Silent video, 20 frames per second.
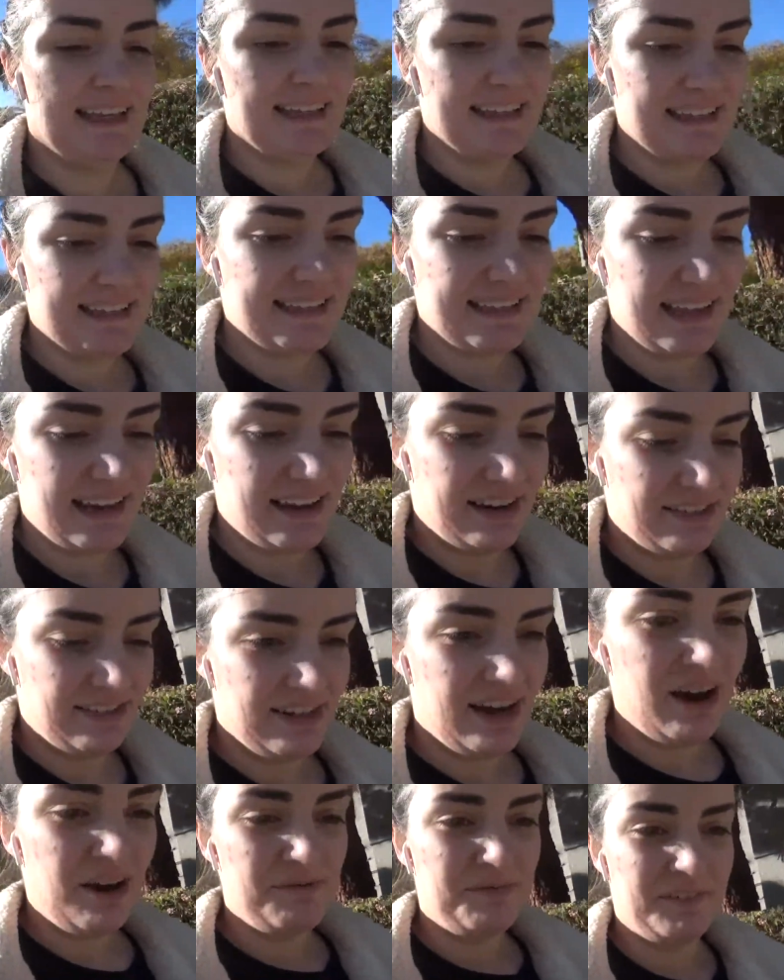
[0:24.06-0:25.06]
So,
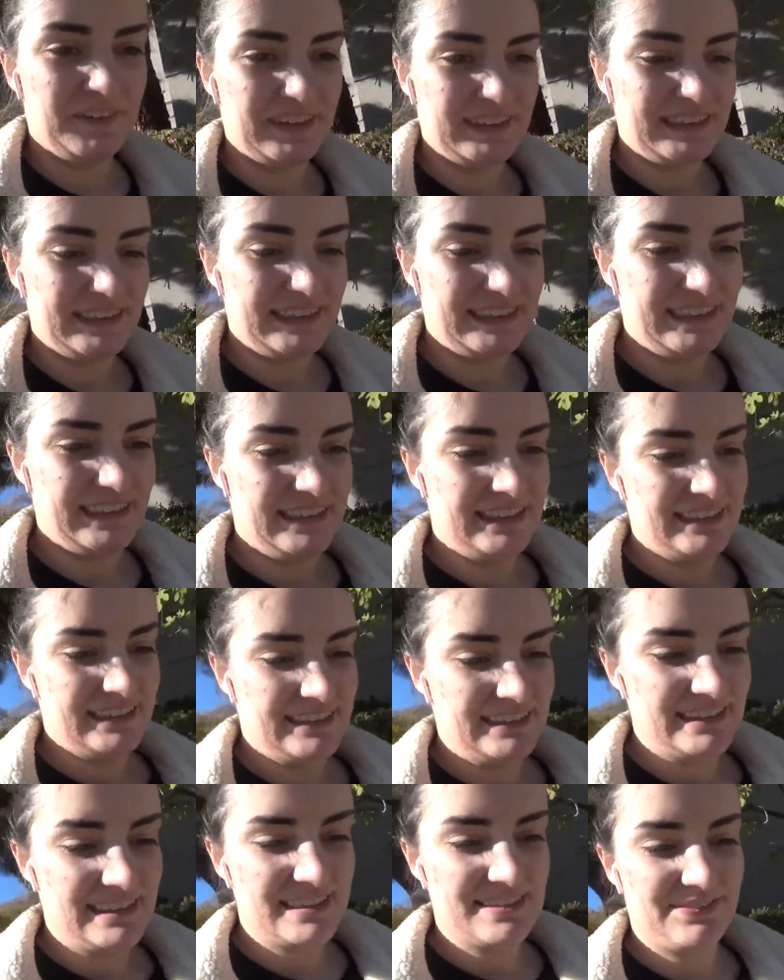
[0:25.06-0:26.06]
hopefully
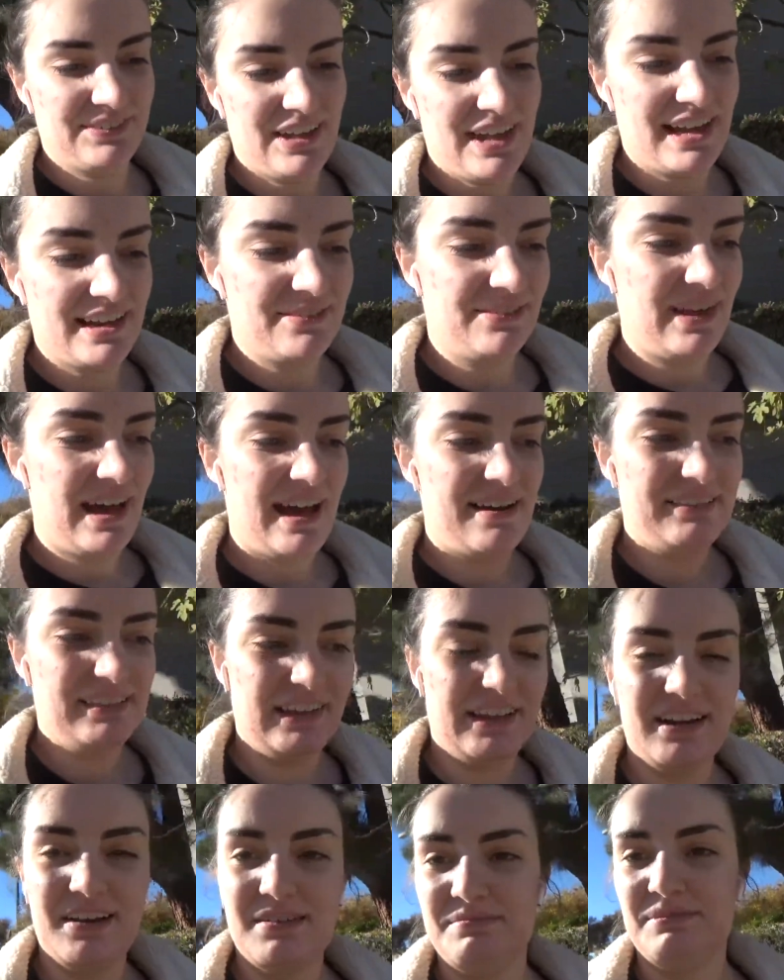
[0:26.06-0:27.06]
this vlog will have a
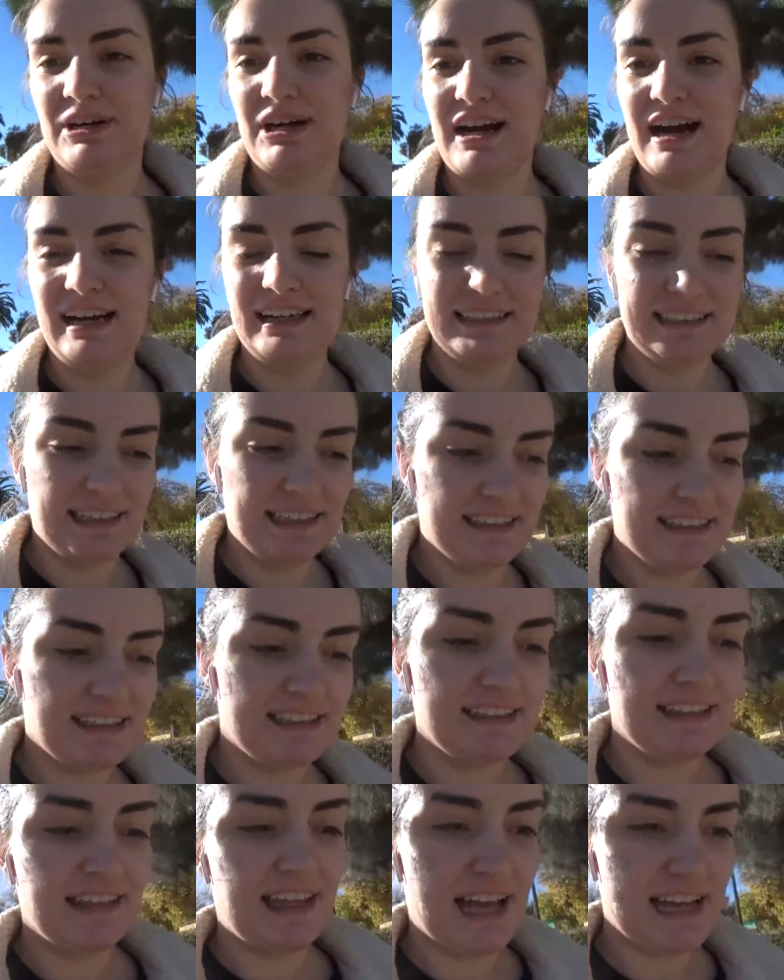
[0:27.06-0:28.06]
little more content than
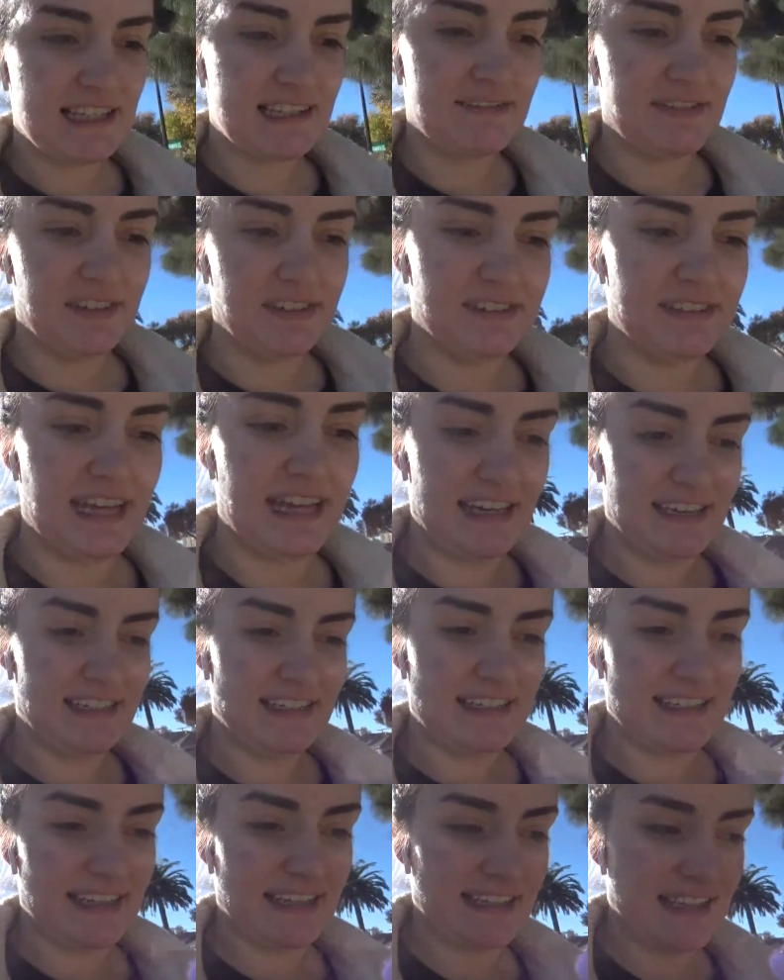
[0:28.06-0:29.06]
the last few
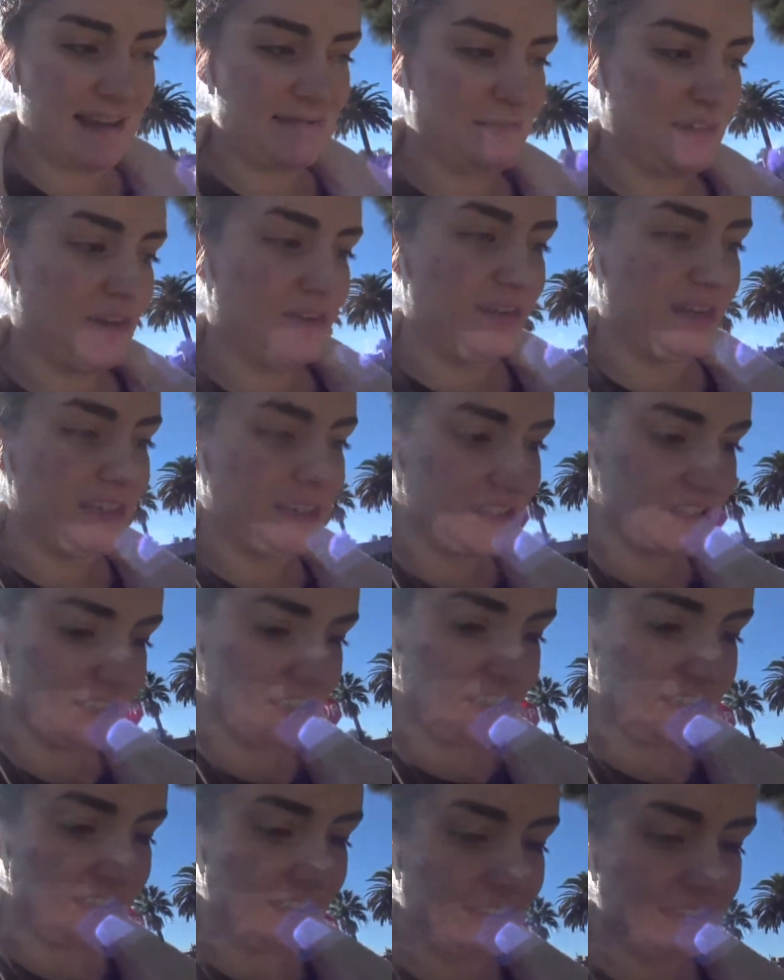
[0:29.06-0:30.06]
days because I'm going
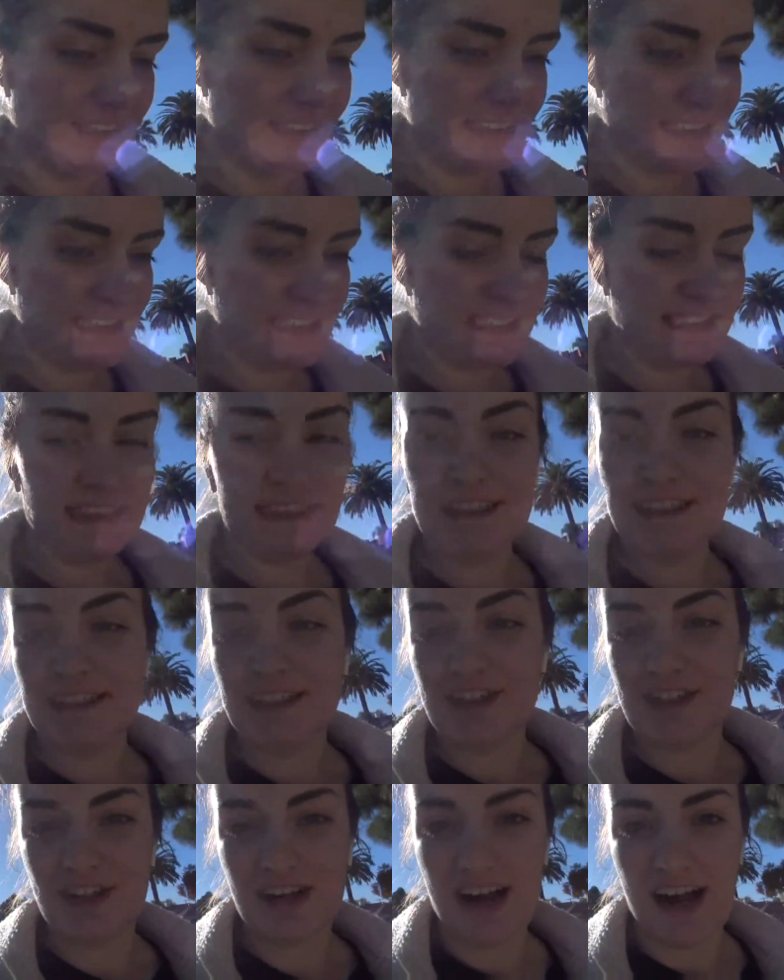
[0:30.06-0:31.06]
to
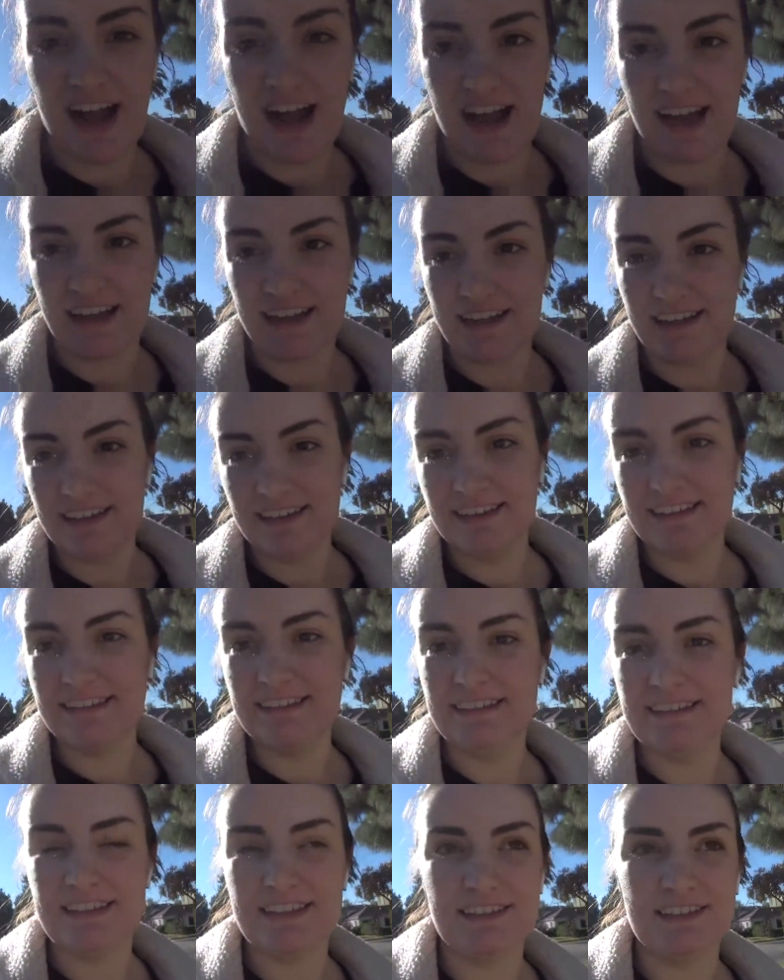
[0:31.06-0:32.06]
try
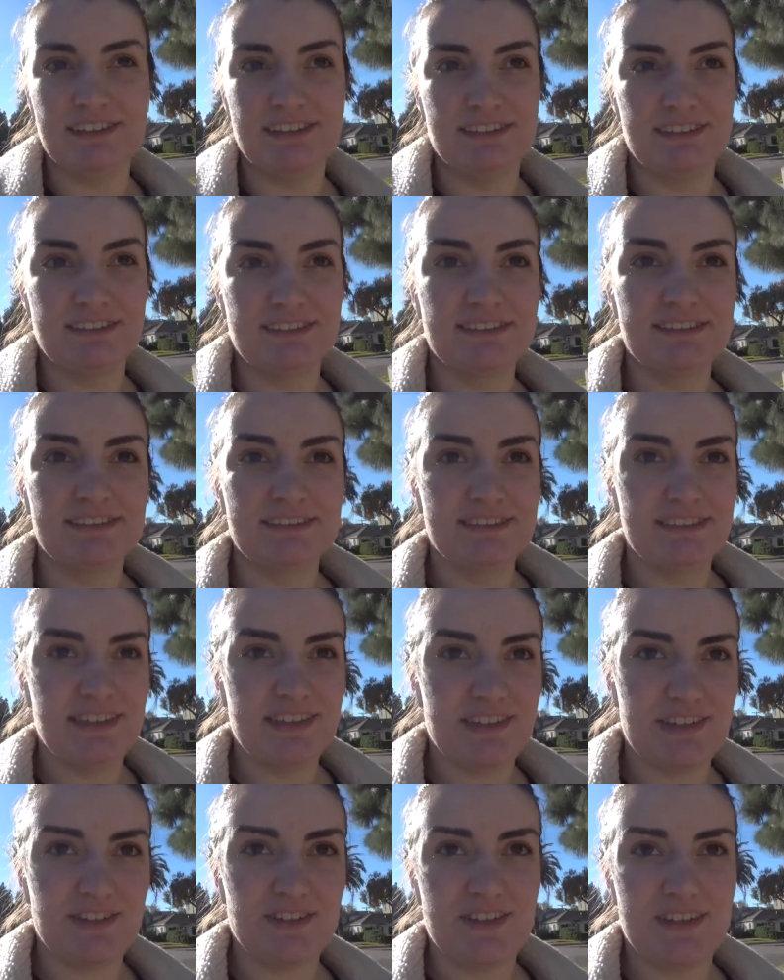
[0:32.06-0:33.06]
to
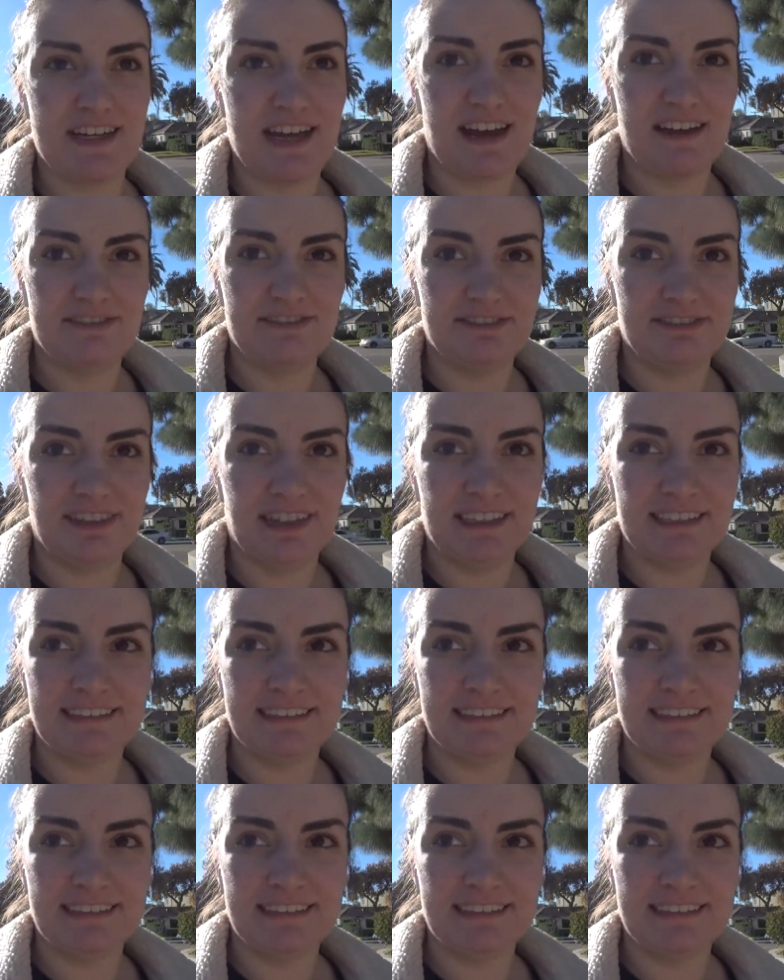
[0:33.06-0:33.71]
do stuff.